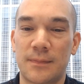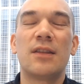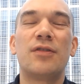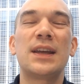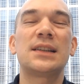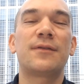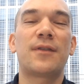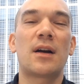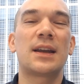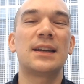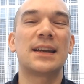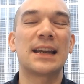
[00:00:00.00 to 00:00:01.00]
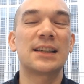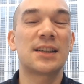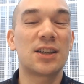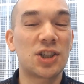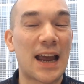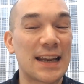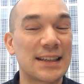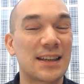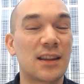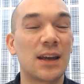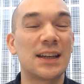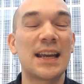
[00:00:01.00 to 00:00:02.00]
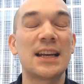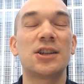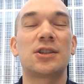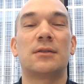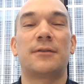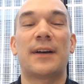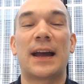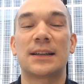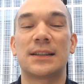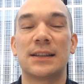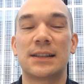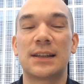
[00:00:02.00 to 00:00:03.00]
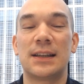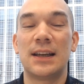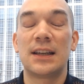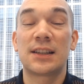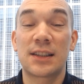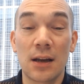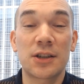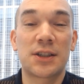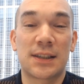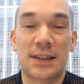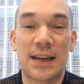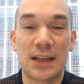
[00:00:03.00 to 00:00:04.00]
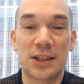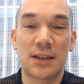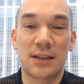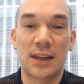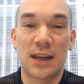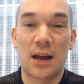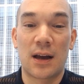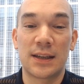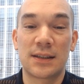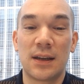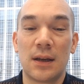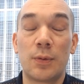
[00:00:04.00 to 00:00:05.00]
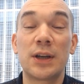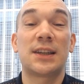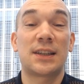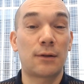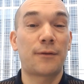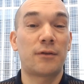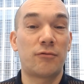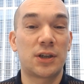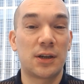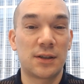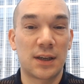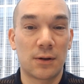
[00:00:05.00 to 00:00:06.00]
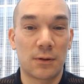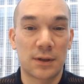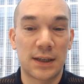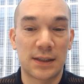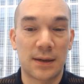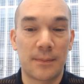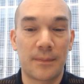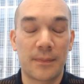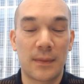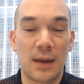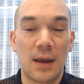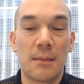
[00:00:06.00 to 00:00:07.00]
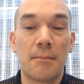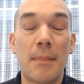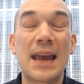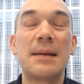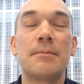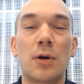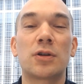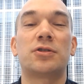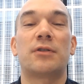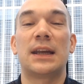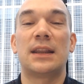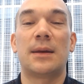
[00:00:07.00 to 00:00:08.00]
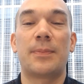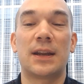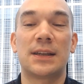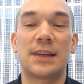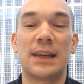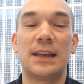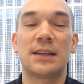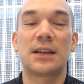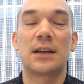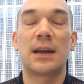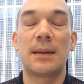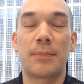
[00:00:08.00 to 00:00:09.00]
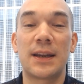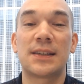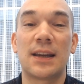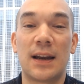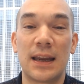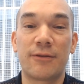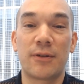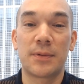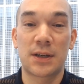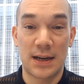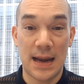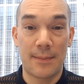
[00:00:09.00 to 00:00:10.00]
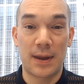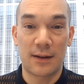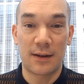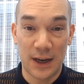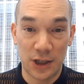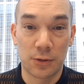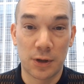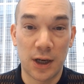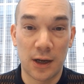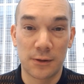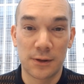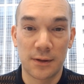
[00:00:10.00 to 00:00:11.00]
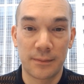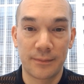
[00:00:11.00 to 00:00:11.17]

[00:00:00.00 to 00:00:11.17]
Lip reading: This finding suggests that attentional factors, such as attention to the eyes, which is often reduced in autism, may moderate the ability to learn implicitly from dynamic facial cues.